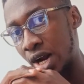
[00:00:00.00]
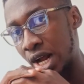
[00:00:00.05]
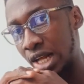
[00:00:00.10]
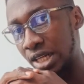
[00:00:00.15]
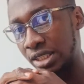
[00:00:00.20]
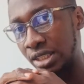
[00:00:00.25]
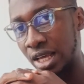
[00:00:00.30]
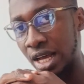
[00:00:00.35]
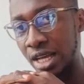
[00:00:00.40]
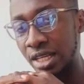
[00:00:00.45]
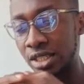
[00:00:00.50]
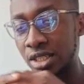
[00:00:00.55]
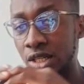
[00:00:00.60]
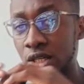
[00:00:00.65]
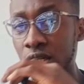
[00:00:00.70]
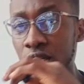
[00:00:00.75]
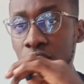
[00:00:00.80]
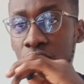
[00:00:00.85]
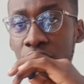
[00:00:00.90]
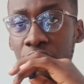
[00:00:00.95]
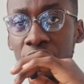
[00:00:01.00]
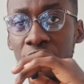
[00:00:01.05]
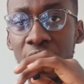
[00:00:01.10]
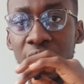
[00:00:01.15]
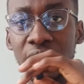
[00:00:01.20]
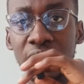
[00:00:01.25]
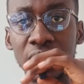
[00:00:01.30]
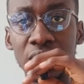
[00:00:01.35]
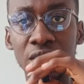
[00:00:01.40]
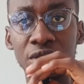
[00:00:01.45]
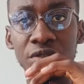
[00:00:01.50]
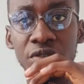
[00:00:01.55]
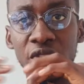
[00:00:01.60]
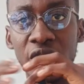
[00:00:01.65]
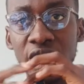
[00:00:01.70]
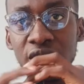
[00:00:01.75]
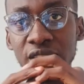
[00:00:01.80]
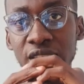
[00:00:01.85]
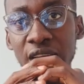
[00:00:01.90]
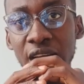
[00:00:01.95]
Alright guys, so first thing
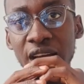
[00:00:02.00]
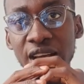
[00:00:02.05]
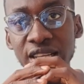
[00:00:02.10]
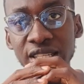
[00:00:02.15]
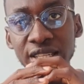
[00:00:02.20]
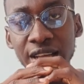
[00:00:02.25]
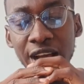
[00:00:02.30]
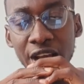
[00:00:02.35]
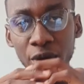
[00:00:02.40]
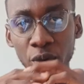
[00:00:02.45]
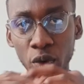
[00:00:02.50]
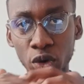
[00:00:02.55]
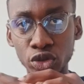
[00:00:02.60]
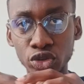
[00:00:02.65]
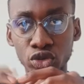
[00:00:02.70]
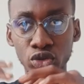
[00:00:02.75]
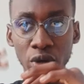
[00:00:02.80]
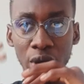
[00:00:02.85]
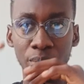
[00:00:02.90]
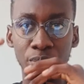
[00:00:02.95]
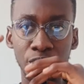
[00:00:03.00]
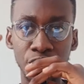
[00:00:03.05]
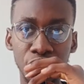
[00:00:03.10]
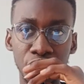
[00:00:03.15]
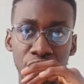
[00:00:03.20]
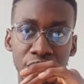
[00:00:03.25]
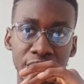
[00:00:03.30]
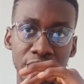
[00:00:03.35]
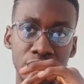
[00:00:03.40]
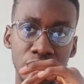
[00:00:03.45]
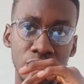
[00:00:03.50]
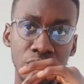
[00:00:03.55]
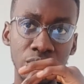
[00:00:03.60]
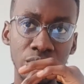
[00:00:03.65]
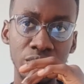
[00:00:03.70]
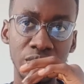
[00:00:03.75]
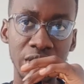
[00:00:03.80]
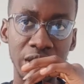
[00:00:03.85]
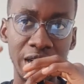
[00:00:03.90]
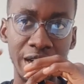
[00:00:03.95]
first guys, I want to appreciate
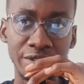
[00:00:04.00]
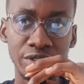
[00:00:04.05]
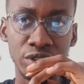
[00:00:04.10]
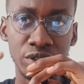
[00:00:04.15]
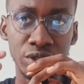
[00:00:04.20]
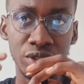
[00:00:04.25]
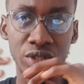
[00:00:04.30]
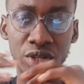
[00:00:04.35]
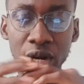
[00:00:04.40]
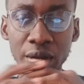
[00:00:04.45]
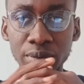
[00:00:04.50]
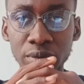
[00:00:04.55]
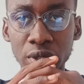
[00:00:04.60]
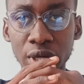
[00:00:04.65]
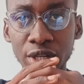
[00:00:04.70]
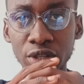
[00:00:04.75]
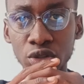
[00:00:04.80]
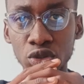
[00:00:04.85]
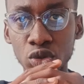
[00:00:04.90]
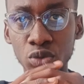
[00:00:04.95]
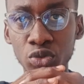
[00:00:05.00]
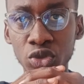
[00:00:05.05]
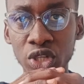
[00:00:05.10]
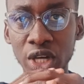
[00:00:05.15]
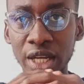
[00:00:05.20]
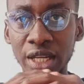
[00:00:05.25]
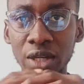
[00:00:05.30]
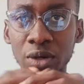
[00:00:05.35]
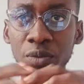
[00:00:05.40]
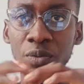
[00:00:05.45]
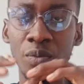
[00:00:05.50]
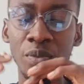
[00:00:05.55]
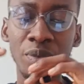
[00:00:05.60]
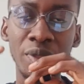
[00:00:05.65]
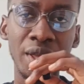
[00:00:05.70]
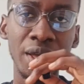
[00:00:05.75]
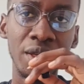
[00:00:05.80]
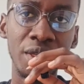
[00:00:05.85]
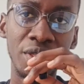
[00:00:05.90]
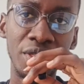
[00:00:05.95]
those that have subscribed to our YouTube channel.
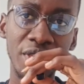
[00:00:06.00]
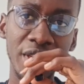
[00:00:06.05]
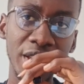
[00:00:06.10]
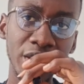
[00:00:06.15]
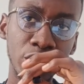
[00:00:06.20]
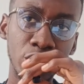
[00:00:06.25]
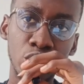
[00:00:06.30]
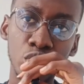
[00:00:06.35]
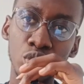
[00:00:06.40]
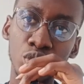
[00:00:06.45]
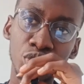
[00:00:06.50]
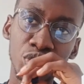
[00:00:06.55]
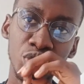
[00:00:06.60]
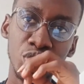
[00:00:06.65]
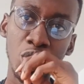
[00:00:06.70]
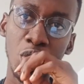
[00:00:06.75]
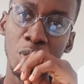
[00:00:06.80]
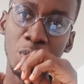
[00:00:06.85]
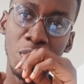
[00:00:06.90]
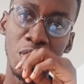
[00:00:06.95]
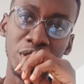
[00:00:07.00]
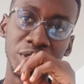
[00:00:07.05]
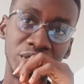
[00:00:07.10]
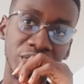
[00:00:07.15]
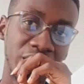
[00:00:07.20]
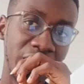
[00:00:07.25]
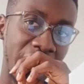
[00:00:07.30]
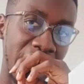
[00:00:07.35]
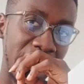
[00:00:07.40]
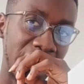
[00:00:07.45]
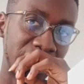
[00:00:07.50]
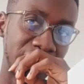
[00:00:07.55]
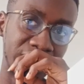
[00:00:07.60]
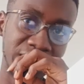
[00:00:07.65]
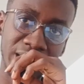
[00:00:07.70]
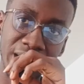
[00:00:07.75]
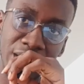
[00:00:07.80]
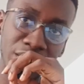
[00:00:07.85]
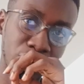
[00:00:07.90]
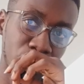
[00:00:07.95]
Thank you so much
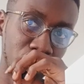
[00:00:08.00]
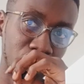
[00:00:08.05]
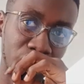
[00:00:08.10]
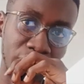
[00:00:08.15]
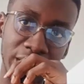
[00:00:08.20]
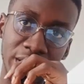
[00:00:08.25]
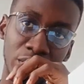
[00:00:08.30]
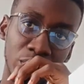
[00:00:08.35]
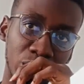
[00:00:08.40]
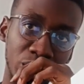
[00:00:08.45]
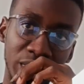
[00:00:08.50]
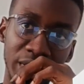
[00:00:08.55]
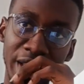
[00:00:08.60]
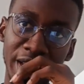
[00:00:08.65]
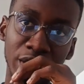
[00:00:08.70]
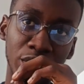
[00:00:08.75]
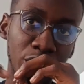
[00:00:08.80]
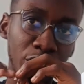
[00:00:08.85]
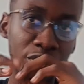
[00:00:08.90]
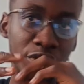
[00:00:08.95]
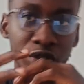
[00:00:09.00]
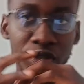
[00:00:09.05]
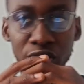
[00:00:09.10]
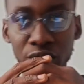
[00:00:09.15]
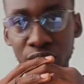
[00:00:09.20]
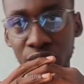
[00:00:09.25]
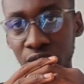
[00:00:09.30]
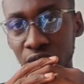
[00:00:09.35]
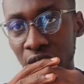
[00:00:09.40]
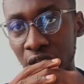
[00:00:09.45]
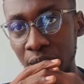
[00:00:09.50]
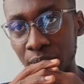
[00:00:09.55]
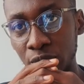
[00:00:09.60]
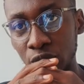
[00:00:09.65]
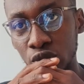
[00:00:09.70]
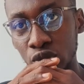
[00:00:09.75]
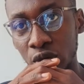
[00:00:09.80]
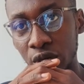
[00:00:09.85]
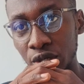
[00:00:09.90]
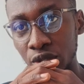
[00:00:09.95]
guys, thank you for
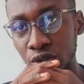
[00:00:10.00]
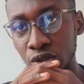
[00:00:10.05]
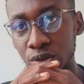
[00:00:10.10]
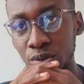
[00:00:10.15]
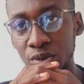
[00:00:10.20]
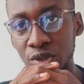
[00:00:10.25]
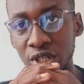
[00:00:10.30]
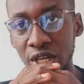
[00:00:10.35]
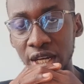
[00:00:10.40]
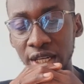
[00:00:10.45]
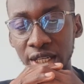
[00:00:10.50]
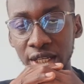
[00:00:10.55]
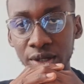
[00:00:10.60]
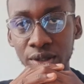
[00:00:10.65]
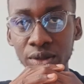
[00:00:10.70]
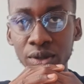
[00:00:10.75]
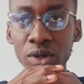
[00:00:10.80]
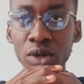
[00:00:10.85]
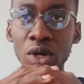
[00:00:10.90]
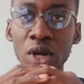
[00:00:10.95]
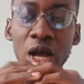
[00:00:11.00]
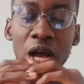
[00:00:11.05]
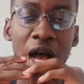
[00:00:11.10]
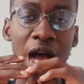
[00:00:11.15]
subscribing to our YouTube channel.